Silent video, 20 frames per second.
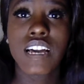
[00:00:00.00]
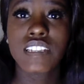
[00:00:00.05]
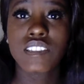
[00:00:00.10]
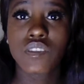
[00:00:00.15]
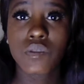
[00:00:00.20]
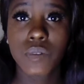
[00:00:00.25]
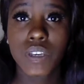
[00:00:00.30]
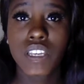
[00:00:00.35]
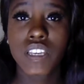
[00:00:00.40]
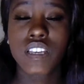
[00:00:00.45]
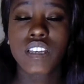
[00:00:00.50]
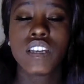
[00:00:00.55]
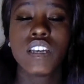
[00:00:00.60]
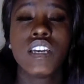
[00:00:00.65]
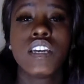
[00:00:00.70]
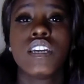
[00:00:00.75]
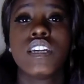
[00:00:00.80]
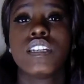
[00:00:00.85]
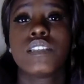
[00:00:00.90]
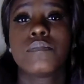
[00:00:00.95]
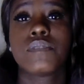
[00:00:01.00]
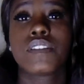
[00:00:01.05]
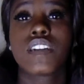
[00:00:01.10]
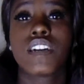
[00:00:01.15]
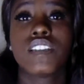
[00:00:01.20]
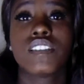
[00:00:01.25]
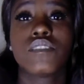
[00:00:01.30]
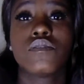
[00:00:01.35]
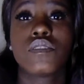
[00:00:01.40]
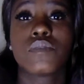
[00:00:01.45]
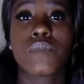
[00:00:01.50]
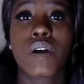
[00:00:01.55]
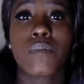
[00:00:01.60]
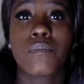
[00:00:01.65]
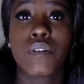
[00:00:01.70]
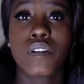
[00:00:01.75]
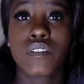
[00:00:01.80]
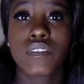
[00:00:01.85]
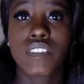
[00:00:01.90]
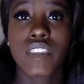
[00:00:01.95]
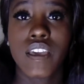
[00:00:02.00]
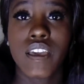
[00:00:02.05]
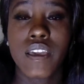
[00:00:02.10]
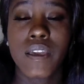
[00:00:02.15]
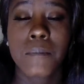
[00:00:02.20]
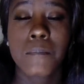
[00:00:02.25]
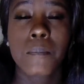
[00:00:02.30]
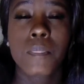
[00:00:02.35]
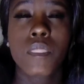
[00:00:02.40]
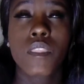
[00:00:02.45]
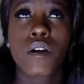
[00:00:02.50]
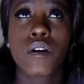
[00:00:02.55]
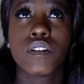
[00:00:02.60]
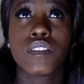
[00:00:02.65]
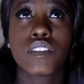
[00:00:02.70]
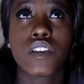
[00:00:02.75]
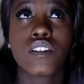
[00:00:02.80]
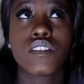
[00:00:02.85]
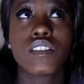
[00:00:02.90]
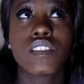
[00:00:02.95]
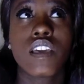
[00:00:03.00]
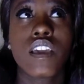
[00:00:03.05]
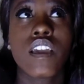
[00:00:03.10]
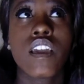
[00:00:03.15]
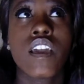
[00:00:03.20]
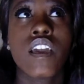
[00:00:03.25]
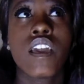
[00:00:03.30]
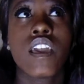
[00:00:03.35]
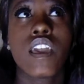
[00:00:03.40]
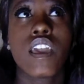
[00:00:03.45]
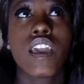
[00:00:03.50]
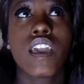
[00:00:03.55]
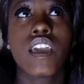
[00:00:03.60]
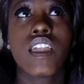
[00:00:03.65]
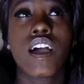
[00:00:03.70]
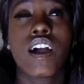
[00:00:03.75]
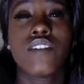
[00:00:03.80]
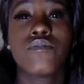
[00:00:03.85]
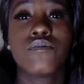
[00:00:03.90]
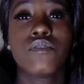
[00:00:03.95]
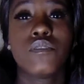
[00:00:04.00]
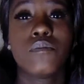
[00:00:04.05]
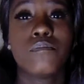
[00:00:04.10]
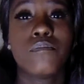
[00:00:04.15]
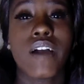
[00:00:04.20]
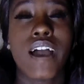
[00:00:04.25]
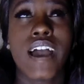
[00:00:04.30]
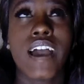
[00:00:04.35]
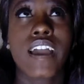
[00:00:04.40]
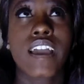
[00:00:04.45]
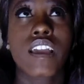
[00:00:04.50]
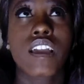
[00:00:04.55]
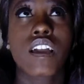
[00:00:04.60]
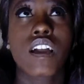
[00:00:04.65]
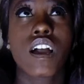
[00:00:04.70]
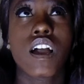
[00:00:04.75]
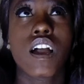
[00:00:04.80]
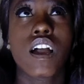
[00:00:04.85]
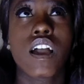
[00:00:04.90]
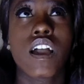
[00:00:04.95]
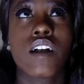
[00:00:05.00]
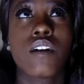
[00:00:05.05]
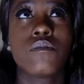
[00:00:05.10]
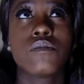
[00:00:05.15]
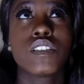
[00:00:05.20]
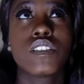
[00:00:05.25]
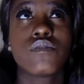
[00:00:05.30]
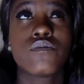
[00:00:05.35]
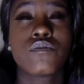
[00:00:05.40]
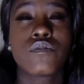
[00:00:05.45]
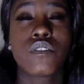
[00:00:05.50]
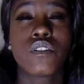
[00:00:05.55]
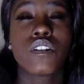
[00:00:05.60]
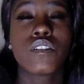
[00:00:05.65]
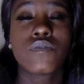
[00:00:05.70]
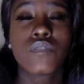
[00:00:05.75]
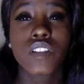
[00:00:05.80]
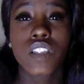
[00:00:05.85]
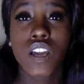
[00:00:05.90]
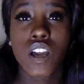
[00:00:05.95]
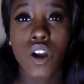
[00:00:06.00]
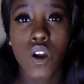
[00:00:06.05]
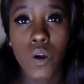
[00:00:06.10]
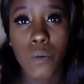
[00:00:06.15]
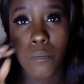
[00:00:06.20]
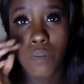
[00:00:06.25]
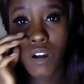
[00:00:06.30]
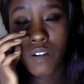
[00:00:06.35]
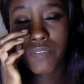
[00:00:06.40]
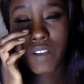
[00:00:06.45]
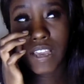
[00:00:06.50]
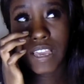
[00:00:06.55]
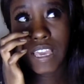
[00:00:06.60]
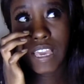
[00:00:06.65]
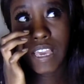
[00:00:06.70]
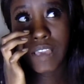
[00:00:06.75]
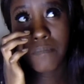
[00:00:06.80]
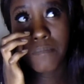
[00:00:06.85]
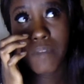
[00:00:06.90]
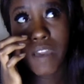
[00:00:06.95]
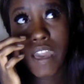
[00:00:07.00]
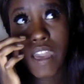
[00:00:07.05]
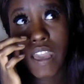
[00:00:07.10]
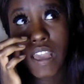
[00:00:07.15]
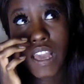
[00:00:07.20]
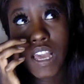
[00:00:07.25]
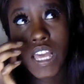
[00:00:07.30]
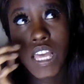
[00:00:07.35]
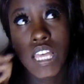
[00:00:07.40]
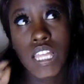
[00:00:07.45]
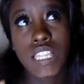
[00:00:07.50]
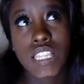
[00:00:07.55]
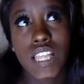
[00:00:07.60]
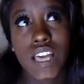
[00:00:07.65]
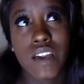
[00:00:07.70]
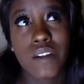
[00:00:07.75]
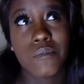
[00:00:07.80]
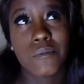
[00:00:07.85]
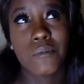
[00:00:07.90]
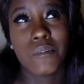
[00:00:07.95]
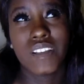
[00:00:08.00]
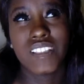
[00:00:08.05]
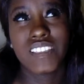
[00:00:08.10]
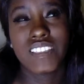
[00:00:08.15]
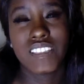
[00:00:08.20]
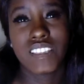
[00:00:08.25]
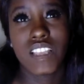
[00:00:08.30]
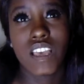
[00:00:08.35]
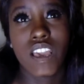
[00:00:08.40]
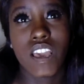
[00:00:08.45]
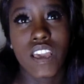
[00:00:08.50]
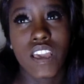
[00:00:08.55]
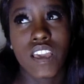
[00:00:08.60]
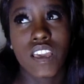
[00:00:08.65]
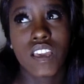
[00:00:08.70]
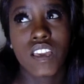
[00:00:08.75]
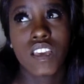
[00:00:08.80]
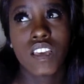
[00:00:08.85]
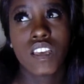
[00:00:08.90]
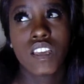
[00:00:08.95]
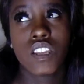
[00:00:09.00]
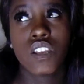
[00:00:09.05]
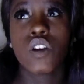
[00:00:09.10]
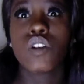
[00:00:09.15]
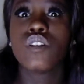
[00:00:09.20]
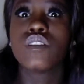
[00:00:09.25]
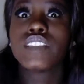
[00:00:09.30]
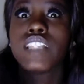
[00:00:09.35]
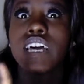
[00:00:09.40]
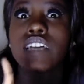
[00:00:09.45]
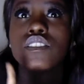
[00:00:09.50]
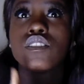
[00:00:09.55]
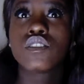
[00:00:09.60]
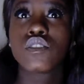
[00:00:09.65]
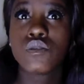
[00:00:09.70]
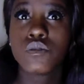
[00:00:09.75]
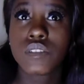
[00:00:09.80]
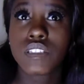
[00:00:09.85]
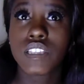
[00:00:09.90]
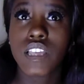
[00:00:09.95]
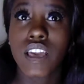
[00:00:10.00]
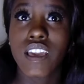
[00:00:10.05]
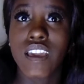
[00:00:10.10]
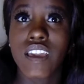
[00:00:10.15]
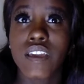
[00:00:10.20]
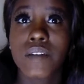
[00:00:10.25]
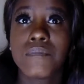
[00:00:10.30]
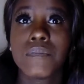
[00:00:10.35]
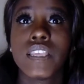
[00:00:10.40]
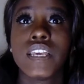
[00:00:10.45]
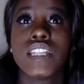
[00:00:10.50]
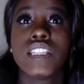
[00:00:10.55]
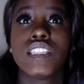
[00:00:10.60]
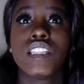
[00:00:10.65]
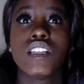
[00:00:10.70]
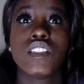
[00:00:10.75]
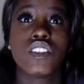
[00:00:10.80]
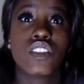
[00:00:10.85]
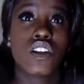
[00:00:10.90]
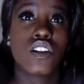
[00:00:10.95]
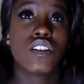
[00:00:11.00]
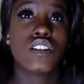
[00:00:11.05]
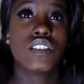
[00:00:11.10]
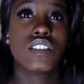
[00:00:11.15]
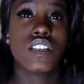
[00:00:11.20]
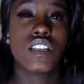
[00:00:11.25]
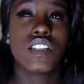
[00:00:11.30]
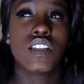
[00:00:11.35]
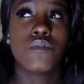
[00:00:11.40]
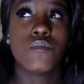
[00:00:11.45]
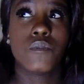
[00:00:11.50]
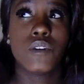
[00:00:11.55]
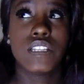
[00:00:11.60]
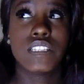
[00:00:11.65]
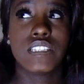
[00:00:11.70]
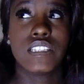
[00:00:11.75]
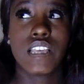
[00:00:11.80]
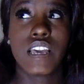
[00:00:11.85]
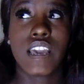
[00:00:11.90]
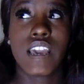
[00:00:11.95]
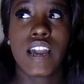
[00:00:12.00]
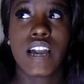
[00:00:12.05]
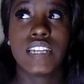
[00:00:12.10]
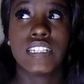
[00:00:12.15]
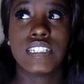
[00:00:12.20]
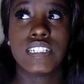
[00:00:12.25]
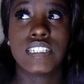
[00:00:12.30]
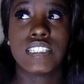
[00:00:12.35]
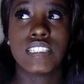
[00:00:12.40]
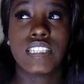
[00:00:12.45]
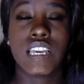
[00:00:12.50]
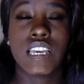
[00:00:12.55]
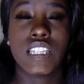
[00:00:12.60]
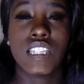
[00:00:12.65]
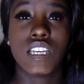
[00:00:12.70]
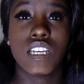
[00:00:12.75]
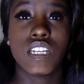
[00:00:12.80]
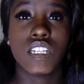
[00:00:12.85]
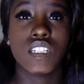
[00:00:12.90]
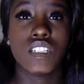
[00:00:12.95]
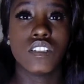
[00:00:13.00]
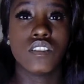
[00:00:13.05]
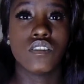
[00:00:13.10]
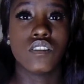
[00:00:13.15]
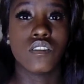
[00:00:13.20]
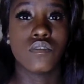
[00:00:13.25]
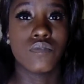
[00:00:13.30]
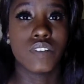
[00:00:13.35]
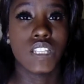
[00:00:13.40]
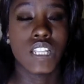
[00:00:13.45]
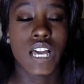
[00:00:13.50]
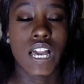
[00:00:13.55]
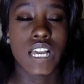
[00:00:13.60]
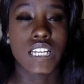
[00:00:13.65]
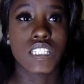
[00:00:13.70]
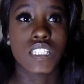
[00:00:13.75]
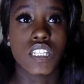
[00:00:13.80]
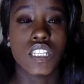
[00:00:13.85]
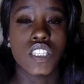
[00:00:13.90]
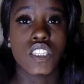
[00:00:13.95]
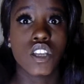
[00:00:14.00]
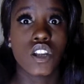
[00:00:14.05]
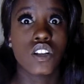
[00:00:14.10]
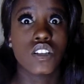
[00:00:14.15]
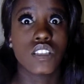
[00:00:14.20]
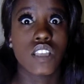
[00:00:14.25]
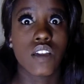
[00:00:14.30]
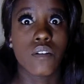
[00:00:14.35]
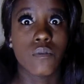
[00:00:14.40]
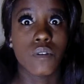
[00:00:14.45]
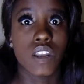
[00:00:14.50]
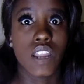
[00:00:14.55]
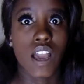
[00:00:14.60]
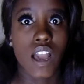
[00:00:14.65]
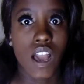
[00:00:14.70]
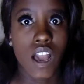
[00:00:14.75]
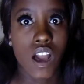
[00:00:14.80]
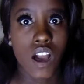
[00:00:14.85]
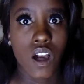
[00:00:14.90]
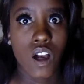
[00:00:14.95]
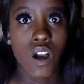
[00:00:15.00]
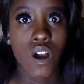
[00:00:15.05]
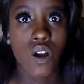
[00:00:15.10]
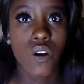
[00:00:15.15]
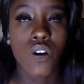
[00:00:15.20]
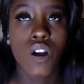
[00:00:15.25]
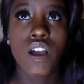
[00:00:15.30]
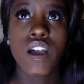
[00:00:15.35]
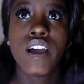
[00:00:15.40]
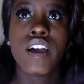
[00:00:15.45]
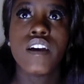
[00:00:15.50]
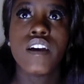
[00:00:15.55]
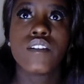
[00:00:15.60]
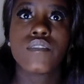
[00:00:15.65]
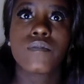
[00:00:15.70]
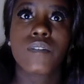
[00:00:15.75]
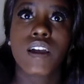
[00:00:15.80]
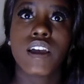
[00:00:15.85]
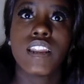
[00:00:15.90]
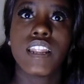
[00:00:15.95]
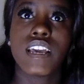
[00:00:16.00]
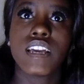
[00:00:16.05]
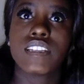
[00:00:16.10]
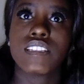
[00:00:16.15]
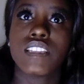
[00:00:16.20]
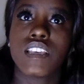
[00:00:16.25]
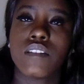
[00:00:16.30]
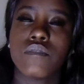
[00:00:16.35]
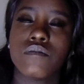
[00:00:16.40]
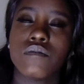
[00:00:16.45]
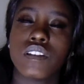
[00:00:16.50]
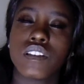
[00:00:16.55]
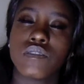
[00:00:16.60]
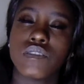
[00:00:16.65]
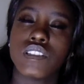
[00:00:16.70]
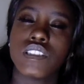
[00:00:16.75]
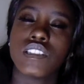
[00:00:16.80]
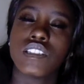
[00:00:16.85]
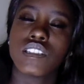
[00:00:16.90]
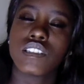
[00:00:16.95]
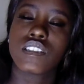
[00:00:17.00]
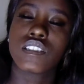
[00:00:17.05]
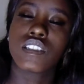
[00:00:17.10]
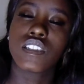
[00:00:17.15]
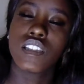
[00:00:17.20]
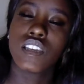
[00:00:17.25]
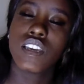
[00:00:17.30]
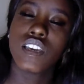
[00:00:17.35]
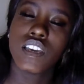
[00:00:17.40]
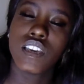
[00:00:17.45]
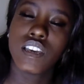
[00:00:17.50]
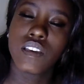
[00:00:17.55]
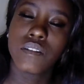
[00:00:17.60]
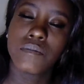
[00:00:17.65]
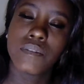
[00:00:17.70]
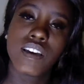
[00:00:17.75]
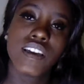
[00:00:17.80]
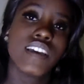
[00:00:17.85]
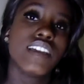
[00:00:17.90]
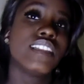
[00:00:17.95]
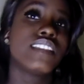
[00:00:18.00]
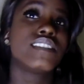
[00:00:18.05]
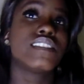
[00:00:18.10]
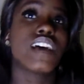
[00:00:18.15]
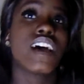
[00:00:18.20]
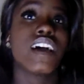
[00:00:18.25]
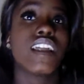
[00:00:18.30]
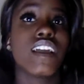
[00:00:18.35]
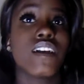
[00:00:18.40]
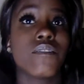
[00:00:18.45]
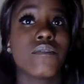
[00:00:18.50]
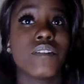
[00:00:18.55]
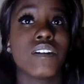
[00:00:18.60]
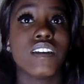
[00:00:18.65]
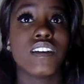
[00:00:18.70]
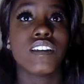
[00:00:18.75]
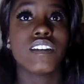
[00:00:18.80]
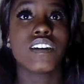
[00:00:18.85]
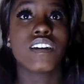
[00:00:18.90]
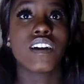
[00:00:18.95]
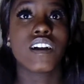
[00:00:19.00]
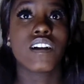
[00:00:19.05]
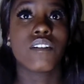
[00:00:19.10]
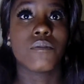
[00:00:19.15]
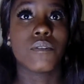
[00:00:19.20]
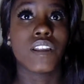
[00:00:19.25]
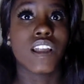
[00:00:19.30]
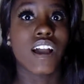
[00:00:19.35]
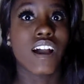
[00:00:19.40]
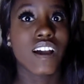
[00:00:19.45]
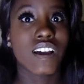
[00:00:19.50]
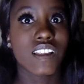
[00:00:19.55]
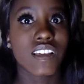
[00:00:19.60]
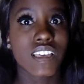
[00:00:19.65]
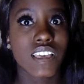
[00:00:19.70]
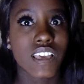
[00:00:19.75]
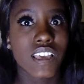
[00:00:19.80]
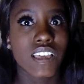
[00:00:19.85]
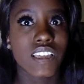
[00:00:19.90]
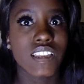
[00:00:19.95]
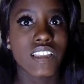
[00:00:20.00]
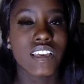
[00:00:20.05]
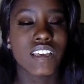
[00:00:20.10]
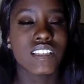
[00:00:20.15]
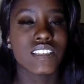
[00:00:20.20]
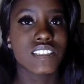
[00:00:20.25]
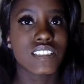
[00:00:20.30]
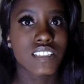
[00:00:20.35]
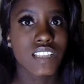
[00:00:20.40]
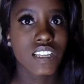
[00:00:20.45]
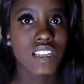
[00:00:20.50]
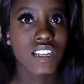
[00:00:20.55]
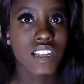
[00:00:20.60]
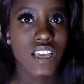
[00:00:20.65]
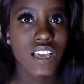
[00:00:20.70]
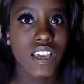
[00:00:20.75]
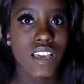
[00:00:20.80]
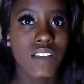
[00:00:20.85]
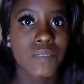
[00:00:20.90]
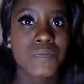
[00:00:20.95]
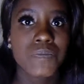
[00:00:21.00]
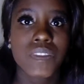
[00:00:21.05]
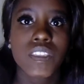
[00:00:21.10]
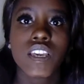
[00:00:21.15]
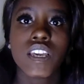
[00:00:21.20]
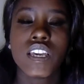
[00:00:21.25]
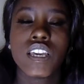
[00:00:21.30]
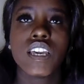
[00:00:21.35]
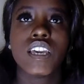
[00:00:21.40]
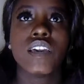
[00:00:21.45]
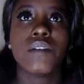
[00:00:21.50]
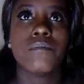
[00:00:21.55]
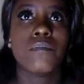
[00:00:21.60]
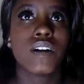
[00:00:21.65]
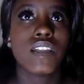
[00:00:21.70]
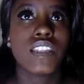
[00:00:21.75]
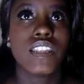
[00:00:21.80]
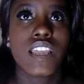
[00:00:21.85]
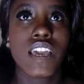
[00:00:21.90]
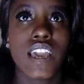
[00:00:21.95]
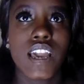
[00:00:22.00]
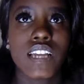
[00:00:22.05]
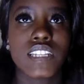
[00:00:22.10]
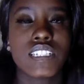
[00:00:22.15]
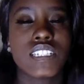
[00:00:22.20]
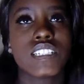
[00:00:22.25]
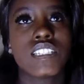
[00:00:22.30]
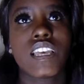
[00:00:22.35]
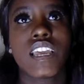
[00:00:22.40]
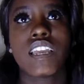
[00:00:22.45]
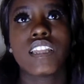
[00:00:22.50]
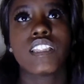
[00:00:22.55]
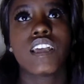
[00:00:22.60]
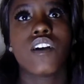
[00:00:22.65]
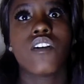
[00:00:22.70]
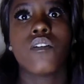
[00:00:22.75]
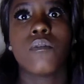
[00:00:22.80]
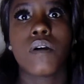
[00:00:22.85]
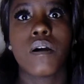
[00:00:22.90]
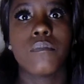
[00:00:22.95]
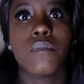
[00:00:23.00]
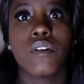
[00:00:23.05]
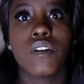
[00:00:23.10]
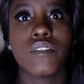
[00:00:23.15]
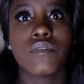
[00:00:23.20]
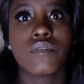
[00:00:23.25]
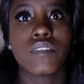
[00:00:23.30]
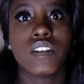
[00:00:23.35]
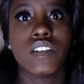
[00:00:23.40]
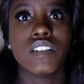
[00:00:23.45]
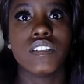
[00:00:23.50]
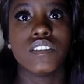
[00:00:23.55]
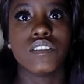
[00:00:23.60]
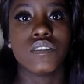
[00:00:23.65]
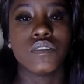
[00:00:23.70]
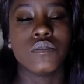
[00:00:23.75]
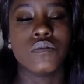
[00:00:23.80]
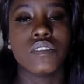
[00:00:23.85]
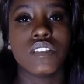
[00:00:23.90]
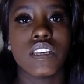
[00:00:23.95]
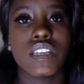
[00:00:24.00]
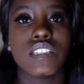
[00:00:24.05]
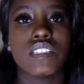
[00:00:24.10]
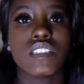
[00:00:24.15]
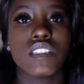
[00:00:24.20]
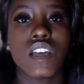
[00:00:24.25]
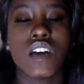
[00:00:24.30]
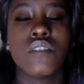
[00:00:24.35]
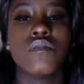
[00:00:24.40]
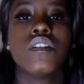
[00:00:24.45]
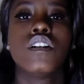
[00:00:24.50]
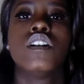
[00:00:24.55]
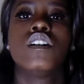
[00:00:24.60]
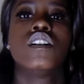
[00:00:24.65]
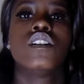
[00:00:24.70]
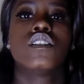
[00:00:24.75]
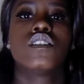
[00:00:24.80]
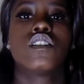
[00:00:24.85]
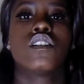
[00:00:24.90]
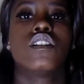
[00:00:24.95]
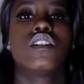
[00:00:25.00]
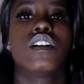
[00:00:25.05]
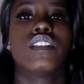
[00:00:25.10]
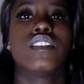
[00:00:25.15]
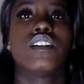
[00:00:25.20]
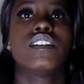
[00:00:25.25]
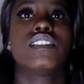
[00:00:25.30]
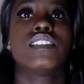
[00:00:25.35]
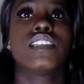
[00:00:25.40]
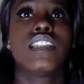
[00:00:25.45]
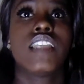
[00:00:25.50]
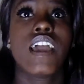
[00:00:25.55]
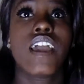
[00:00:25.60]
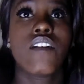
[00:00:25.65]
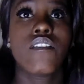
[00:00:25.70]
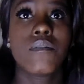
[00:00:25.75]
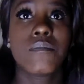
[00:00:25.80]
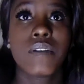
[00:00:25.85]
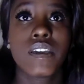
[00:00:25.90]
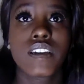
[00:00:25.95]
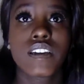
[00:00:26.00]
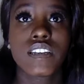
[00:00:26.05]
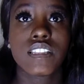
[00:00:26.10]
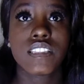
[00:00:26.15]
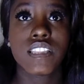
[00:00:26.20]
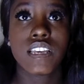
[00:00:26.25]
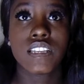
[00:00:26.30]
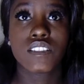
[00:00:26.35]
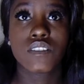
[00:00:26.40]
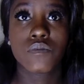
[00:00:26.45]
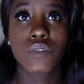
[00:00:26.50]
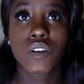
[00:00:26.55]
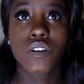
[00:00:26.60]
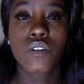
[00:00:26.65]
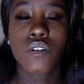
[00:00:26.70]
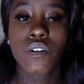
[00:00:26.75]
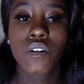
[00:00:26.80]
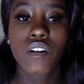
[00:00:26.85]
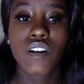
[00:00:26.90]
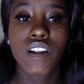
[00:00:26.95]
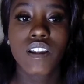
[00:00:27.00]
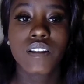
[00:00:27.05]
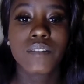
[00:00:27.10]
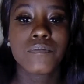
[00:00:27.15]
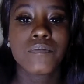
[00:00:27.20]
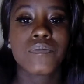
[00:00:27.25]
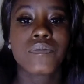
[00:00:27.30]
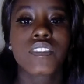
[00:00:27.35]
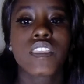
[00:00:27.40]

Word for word: last week is because it was my birthday on Thursday and I flew back. I was in Florida for like a whole month. I came back that Wednesday. No, no, that Tuesday. Then Thursday and then Wednesday I just stayed in, you know, relaxed. Then Thursday I went out. Friday I stayed I went to sleep. Saturday I went I went out again and Sunday. And Monday I just hanged out with my boyfriend and Tuesday and stuff. So I thought today would be a good day to record